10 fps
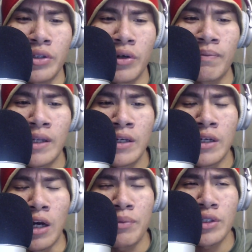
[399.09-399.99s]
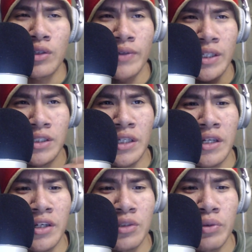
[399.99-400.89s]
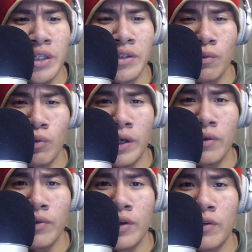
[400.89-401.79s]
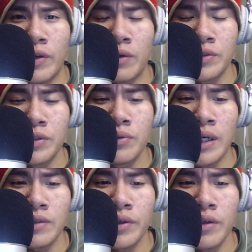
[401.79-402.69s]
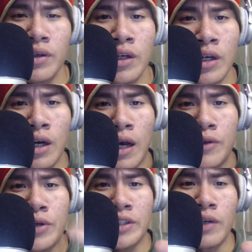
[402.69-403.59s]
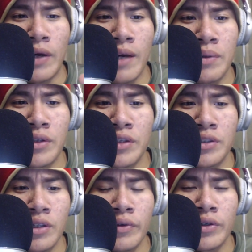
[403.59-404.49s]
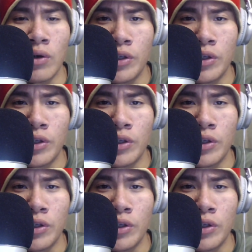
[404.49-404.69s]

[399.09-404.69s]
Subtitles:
So I hope you guys have a nice day, nice weekend, nice whatever. And if I don't see you guys later, you guys have a happy Thanksgiving.